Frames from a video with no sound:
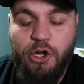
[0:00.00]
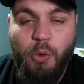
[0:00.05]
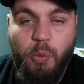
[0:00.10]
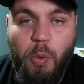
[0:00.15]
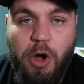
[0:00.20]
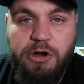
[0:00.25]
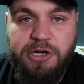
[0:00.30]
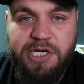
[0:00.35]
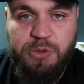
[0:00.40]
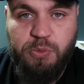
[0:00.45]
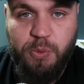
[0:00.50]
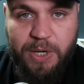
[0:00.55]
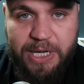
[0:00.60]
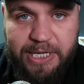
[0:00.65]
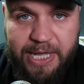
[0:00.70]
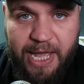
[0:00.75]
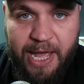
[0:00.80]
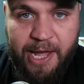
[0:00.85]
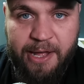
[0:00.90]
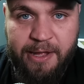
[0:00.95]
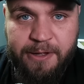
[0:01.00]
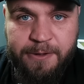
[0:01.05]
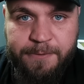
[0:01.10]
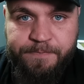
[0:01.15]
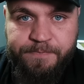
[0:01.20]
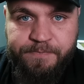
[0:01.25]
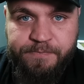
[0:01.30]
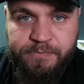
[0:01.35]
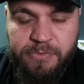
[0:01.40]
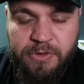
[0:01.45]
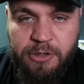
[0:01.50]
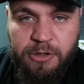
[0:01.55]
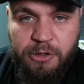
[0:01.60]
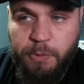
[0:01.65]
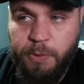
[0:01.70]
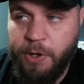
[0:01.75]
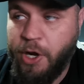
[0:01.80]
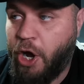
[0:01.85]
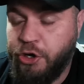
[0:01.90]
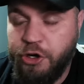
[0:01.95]
What did we get?
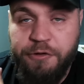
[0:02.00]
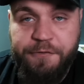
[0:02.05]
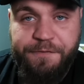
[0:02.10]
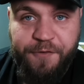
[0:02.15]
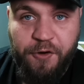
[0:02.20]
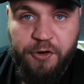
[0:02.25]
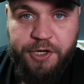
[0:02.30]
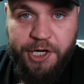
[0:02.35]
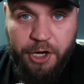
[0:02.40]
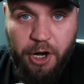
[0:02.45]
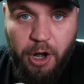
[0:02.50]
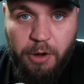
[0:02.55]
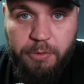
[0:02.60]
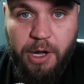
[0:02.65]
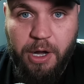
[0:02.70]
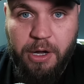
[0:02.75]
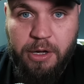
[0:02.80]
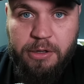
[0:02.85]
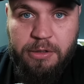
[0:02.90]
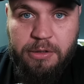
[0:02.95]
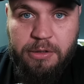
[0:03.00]
We got a new fucking owner.